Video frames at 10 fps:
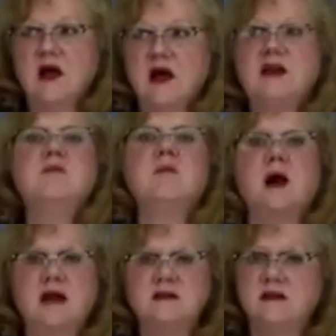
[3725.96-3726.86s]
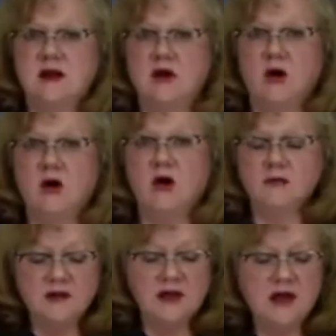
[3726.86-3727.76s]
didn't mind it at all,
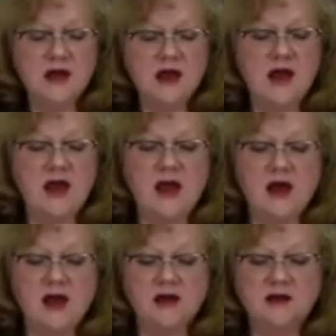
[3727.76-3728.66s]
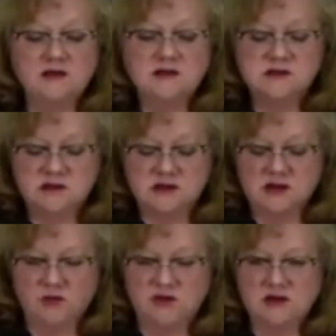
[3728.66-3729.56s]
and
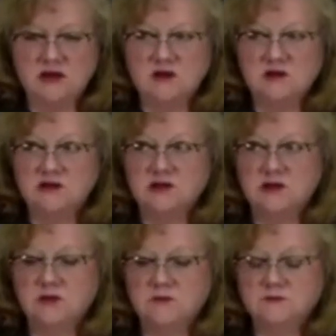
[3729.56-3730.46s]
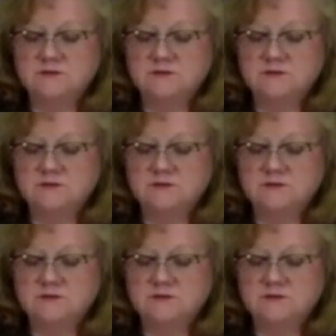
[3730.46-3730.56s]
it was easy to do.